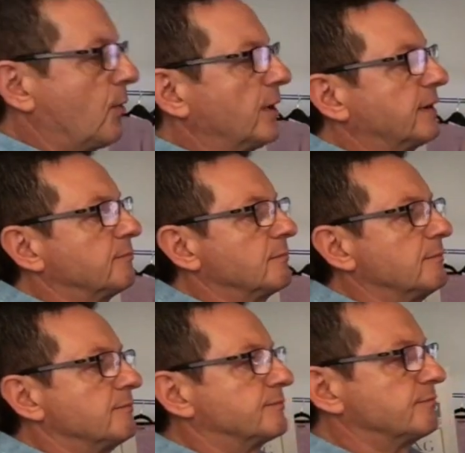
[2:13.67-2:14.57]
I want to
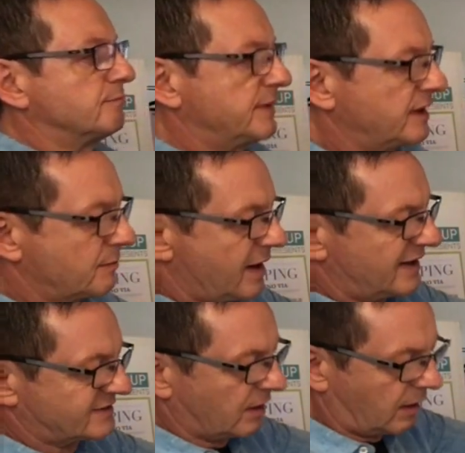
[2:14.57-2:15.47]

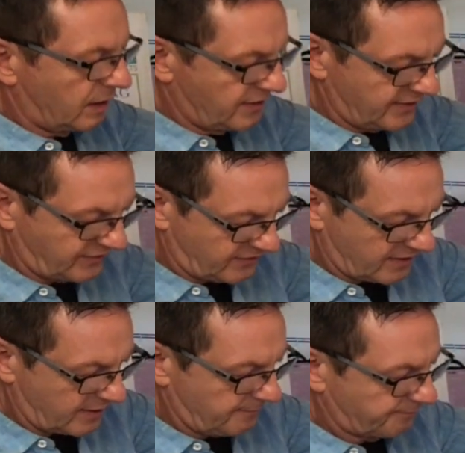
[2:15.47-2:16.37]
minimize all this
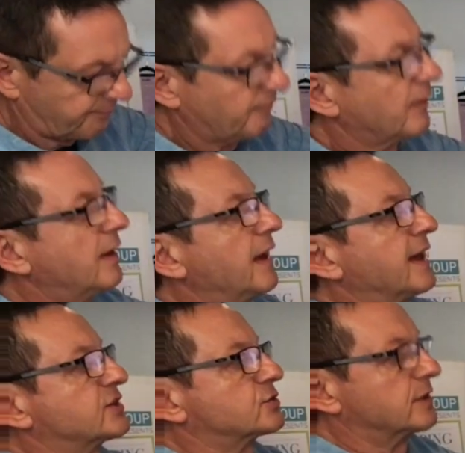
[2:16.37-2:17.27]

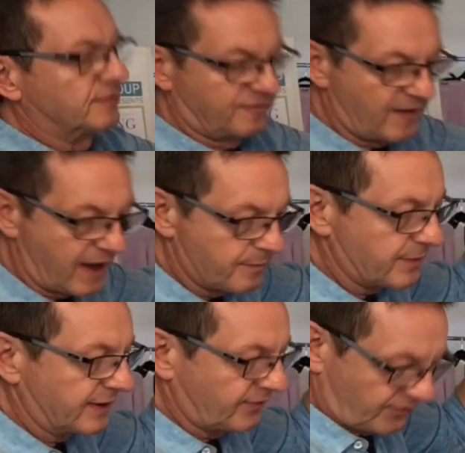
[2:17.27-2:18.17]
extra
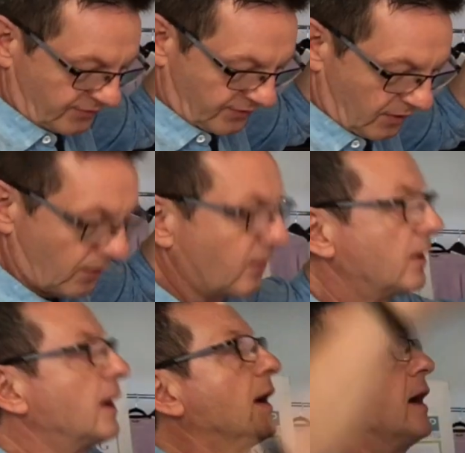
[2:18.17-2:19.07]
fabric, so
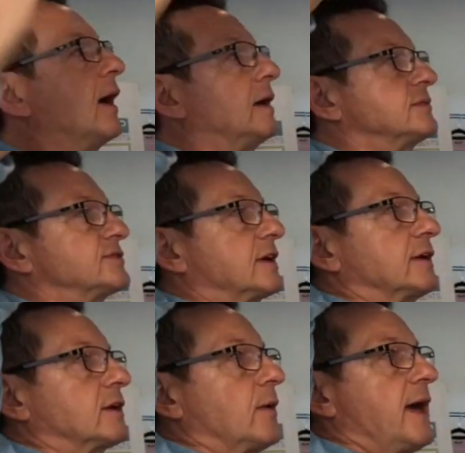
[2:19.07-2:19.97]
I'm just going
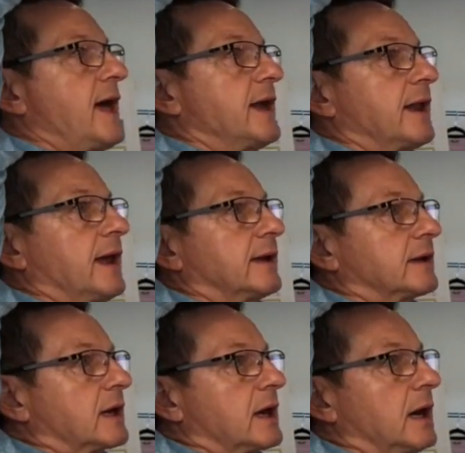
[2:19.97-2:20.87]
to go ahead
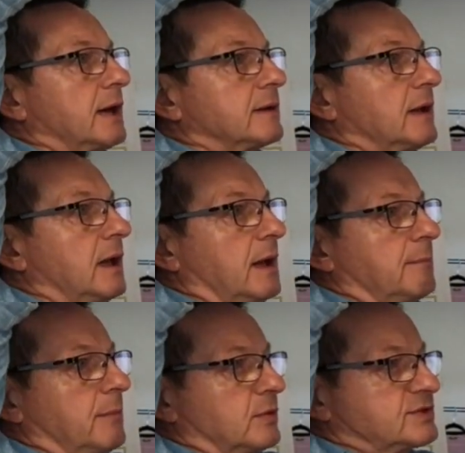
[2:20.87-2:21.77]
and cut
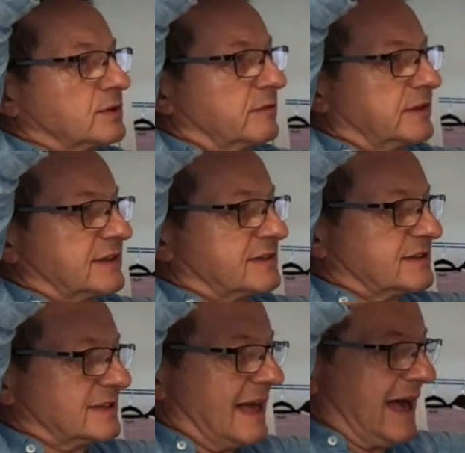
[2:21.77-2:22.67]
most of this